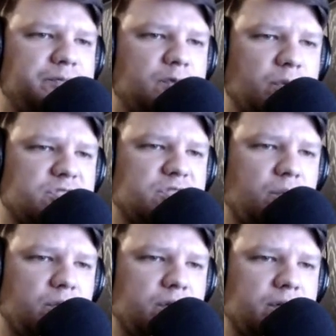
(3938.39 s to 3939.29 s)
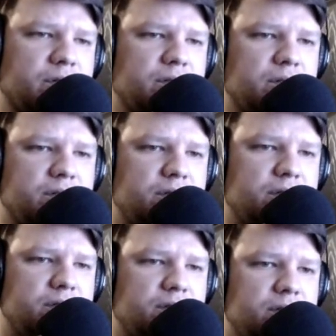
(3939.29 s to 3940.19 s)
what's the word?
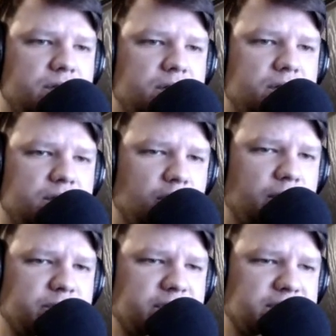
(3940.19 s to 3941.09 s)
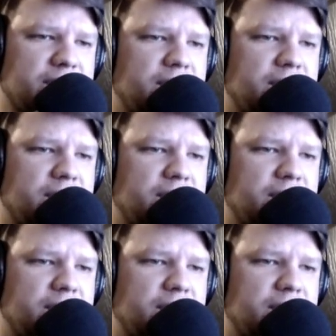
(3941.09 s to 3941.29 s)
You know what I'm trying to say?